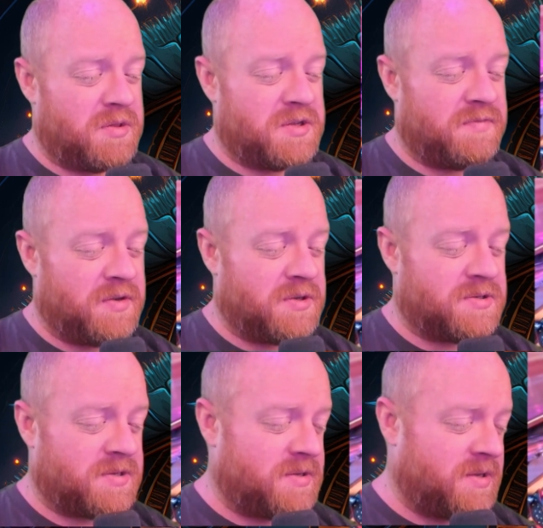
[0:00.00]
but this
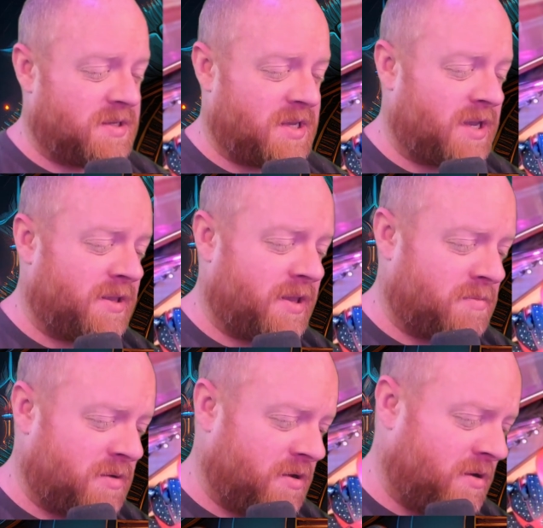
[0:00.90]
feels exactly
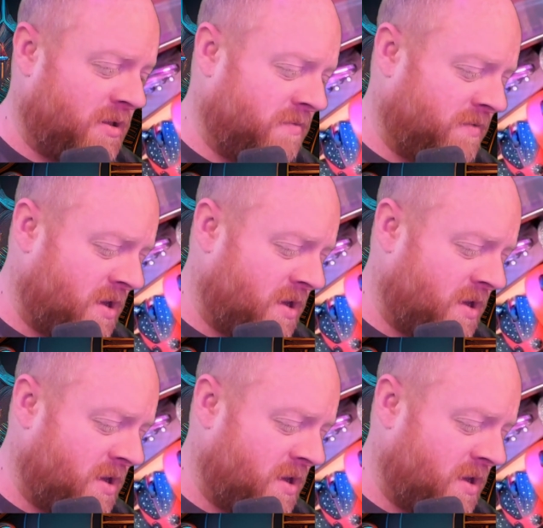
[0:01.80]
like my olive.